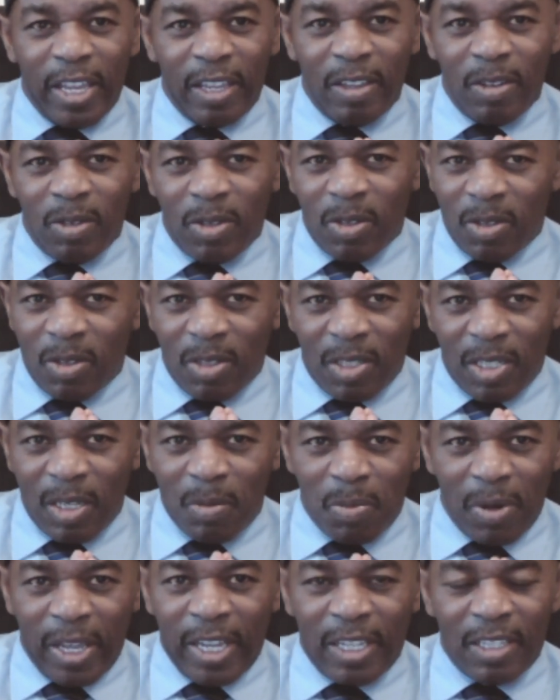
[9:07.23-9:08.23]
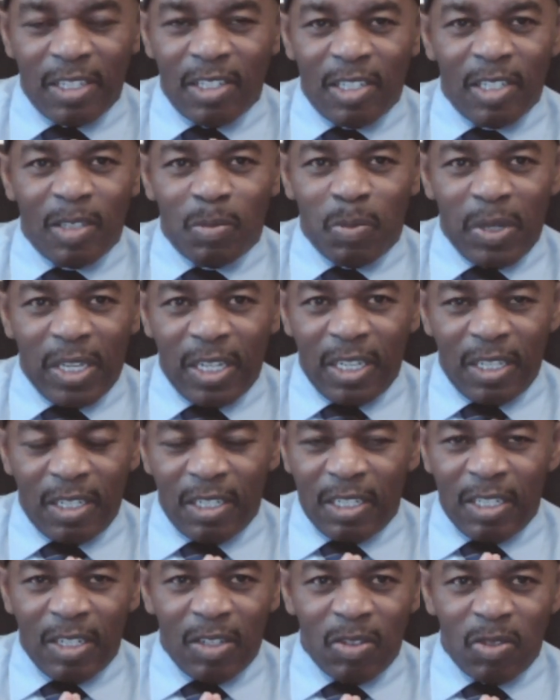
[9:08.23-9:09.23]
you see blackness as being,
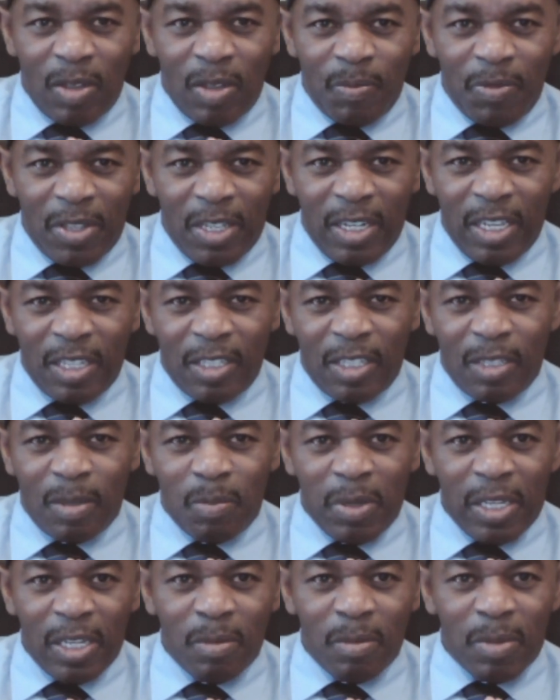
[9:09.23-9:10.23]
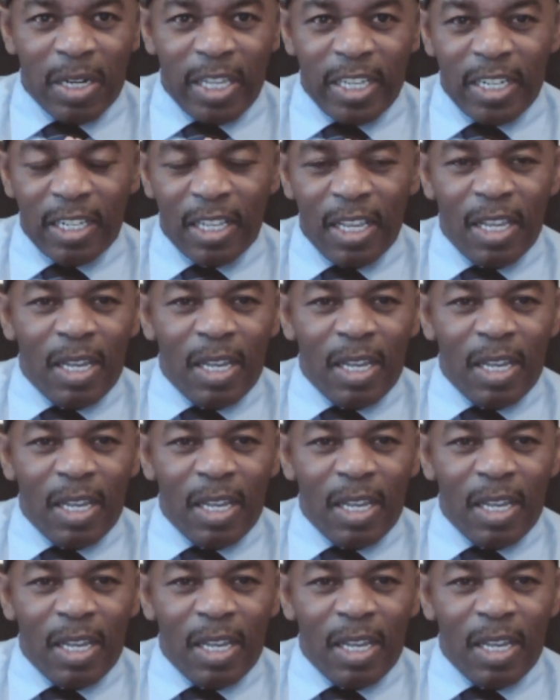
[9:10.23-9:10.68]
something that's to be emulated.